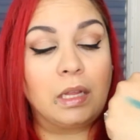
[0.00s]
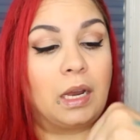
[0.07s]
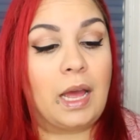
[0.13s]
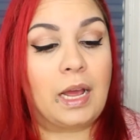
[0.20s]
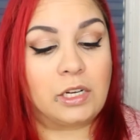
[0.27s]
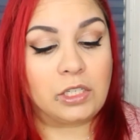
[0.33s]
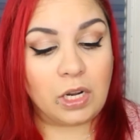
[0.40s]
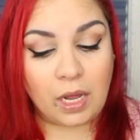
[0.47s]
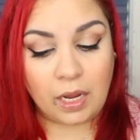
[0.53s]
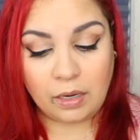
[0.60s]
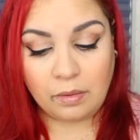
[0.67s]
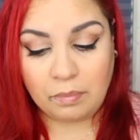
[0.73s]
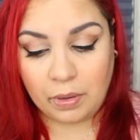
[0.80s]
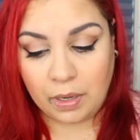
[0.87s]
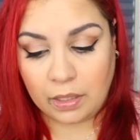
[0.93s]
the lash
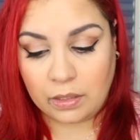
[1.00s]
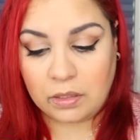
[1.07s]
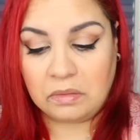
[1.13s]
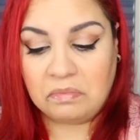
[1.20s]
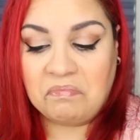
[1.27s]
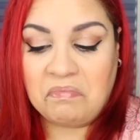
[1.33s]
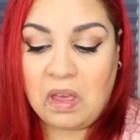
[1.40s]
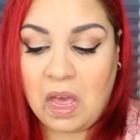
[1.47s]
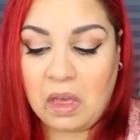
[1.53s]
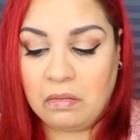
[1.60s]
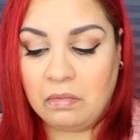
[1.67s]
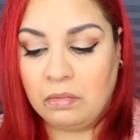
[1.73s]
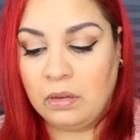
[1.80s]
line, but yeah,